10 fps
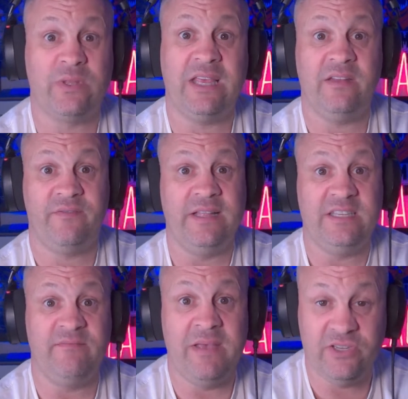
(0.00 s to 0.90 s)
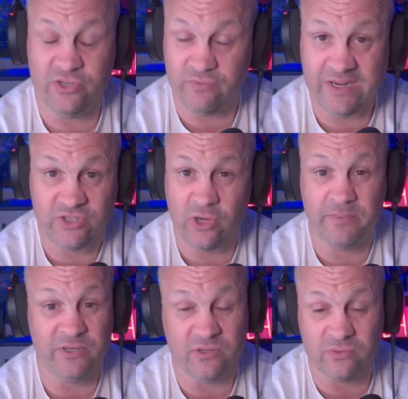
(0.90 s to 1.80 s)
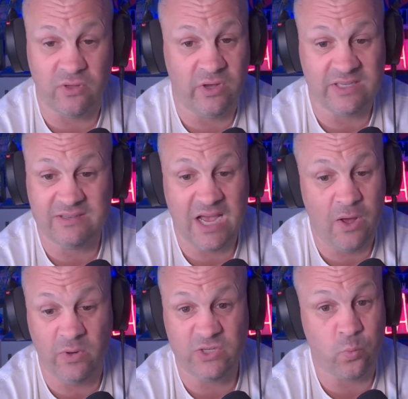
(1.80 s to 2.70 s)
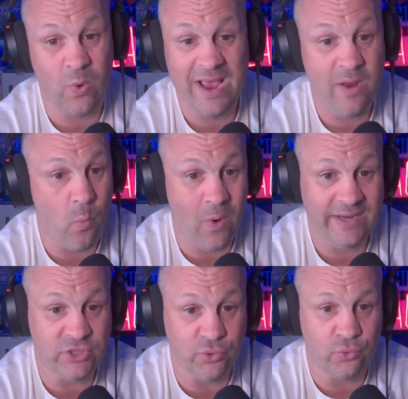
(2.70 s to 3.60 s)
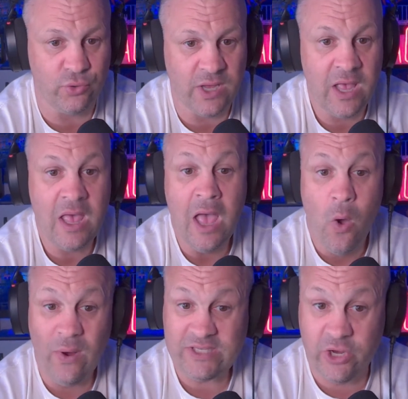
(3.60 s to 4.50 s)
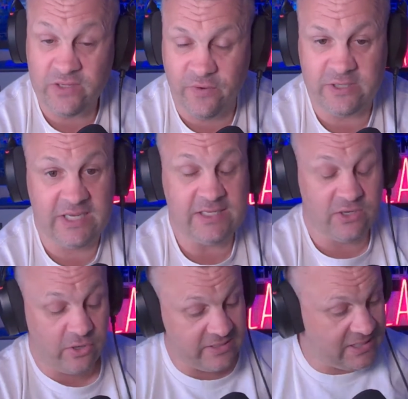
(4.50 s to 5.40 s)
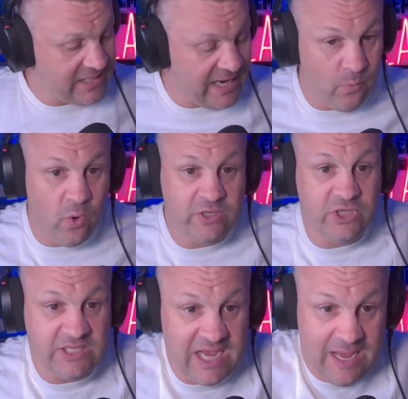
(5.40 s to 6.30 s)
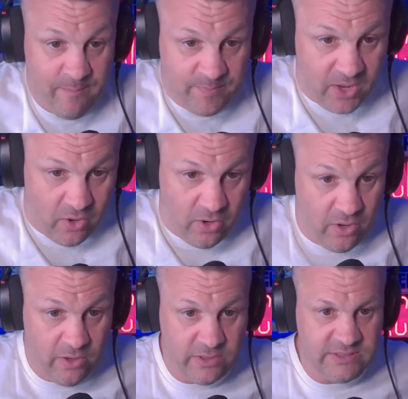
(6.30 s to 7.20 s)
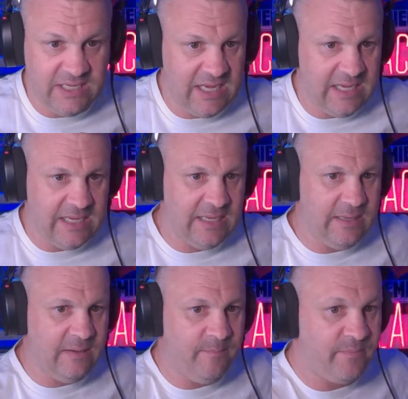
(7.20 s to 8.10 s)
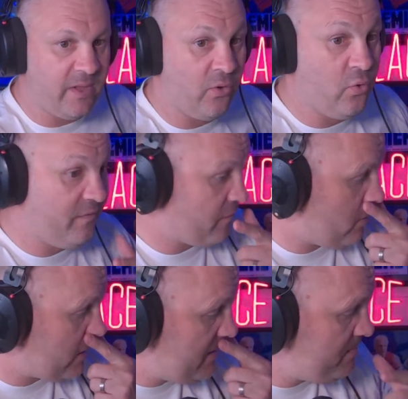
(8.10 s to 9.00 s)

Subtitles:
their defensive measures around stoppages looked like, and Carlton were just way too good. West Coast versus Essendon. I got to sit down and watch this game on Good Friday,